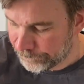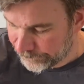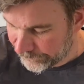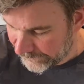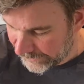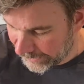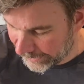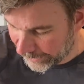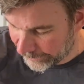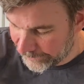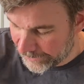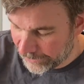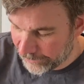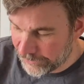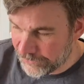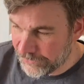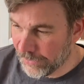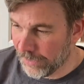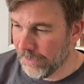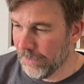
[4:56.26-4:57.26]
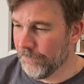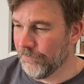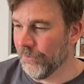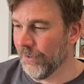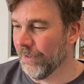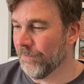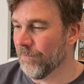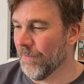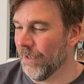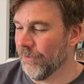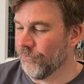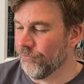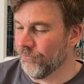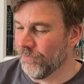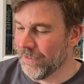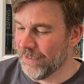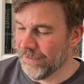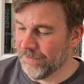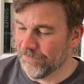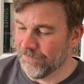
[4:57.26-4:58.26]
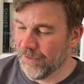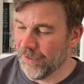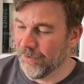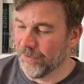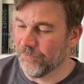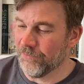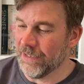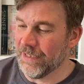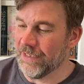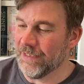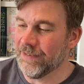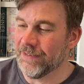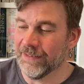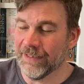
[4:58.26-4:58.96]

you know, there are times I'd much rather read